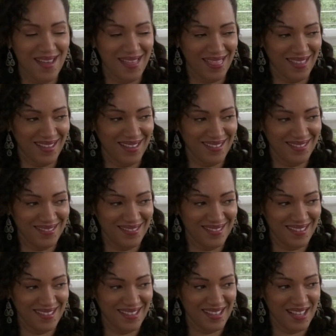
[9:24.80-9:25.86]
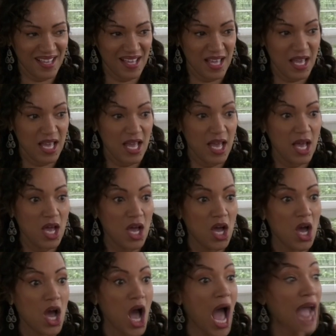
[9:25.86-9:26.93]
And you sing Dinah
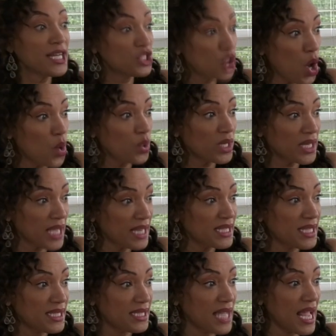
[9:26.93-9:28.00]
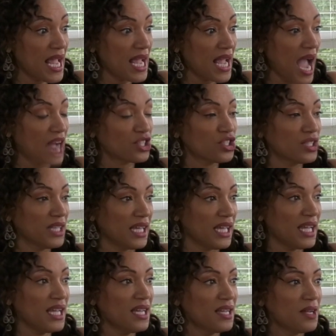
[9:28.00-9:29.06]
Ross. I don't get to sing,
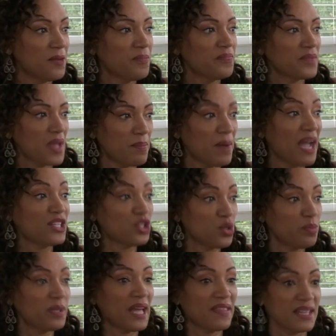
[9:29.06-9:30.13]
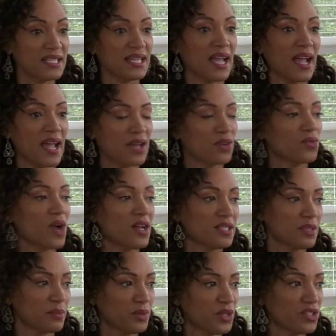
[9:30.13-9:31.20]
actually, but I do play the Diana
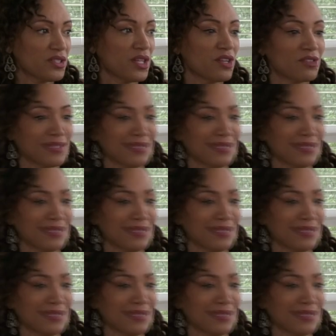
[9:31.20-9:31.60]
Ross impersonator